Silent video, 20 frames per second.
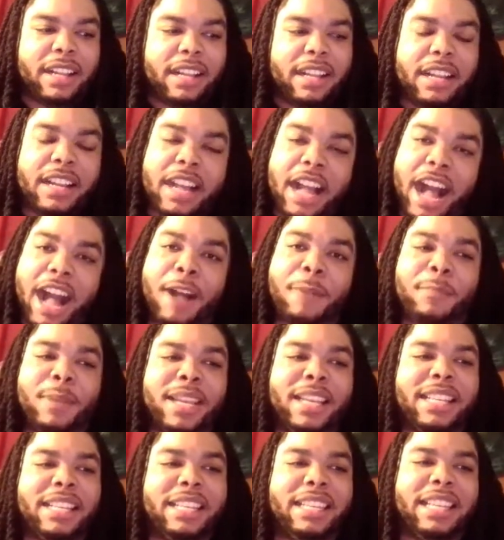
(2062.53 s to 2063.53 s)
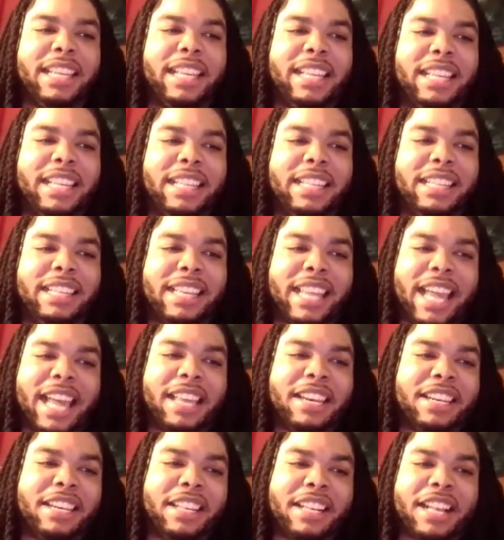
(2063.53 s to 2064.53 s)
comment down
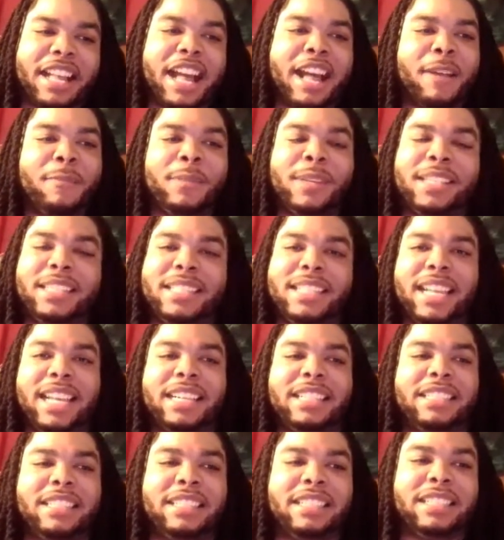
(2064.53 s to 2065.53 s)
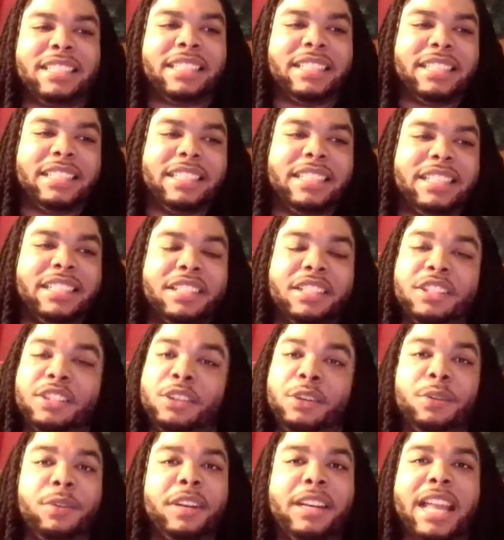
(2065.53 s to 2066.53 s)
in the comment section,
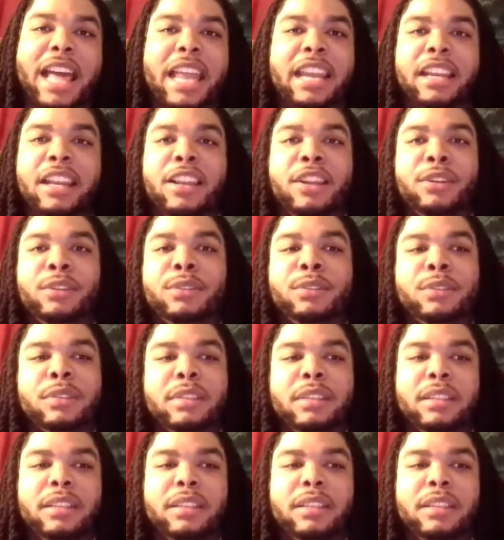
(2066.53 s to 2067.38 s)
you are not alone.